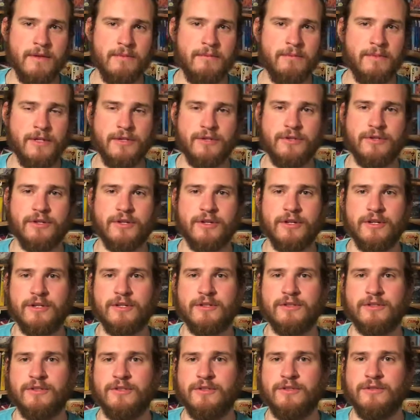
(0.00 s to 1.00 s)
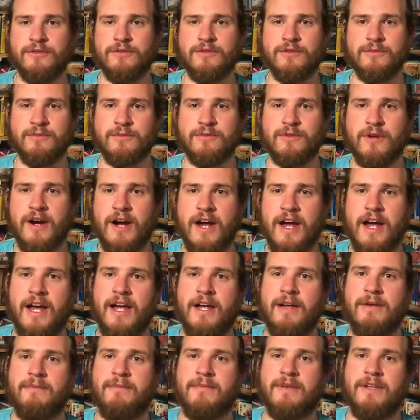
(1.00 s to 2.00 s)
Be sure to
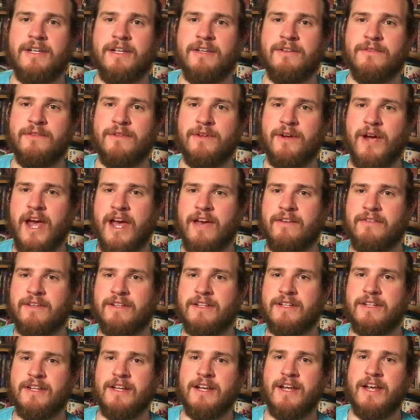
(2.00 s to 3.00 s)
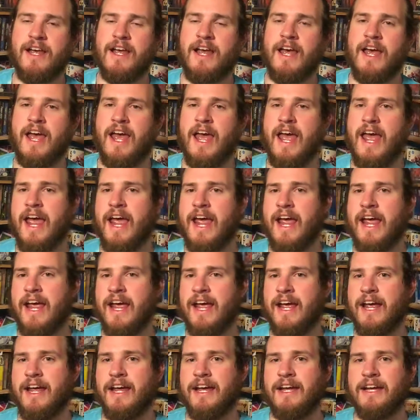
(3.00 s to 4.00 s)
subscribe if you haven't,
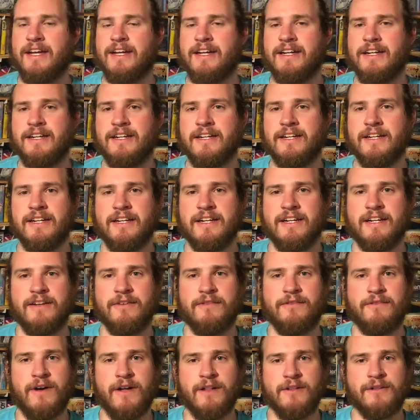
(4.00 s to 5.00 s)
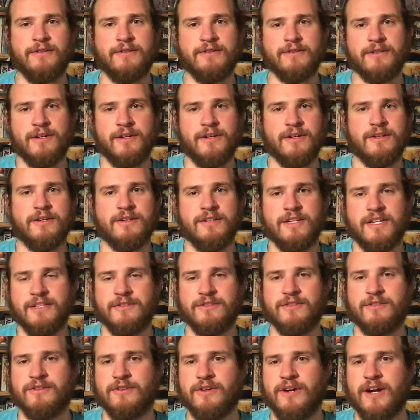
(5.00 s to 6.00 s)
and follow us on
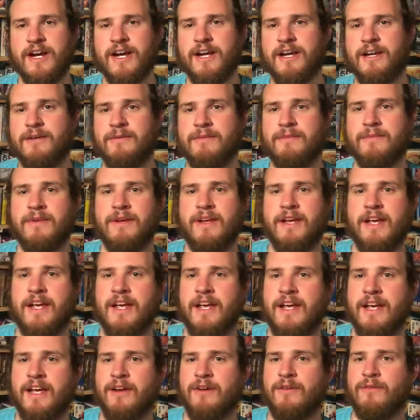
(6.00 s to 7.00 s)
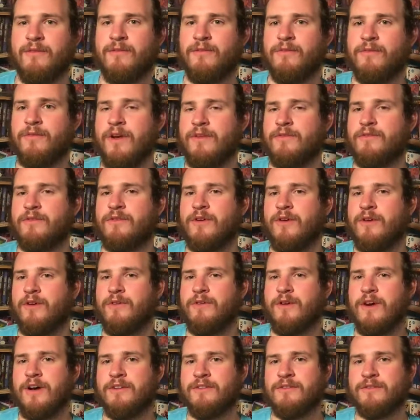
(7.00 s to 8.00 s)
Instagram at
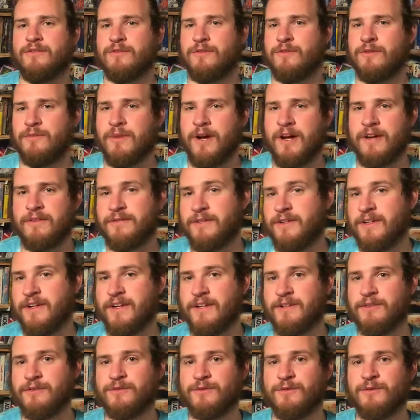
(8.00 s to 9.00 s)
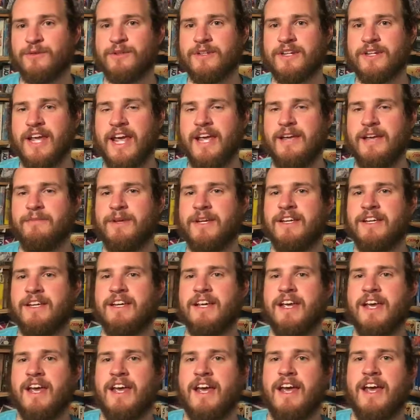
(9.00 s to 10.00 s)
retro_mafia_gaming.
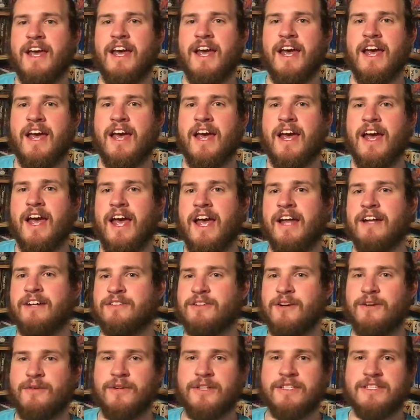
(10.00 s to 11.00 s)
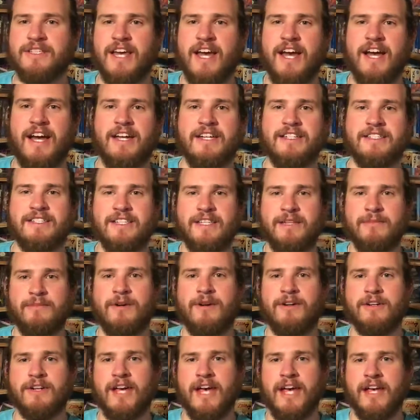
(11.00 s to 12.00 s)
And as always, guys, keep
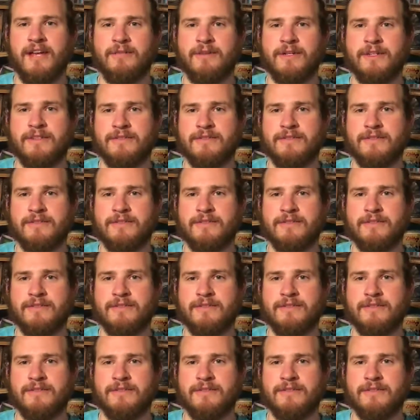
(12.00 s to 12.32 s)
on gaming.